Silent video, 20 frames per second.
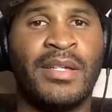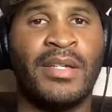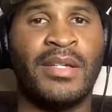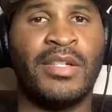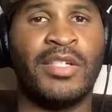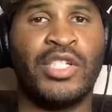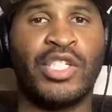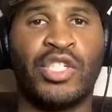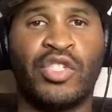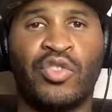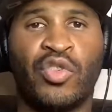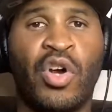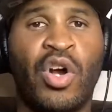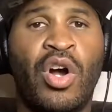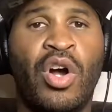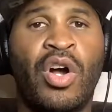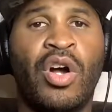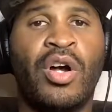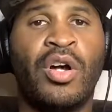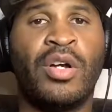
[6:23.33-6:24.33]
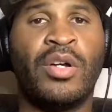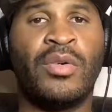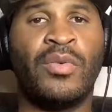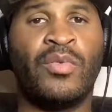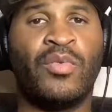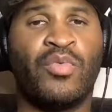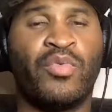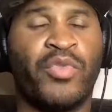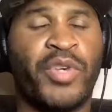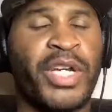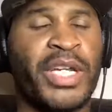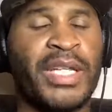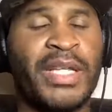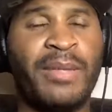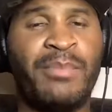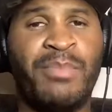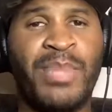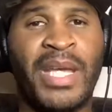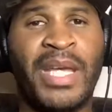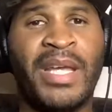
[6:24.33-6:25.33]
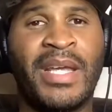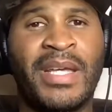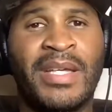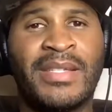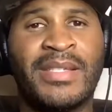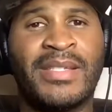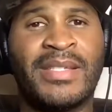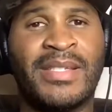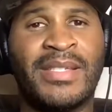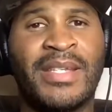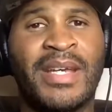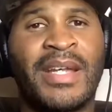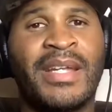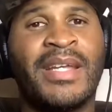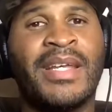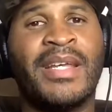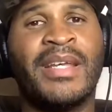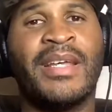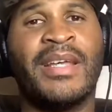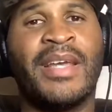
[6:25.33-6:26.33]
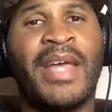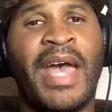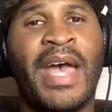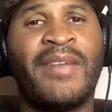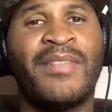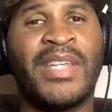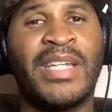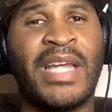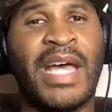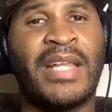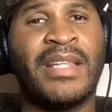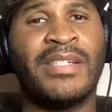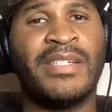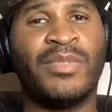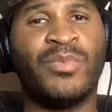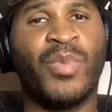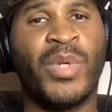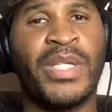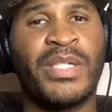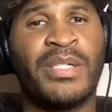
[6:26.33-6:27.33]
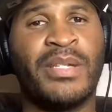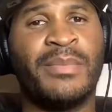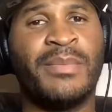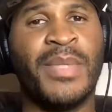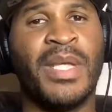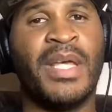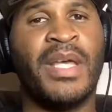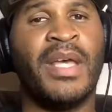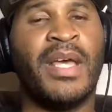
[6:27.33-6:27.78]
strong, really big into studying, having knowledge and wisdom.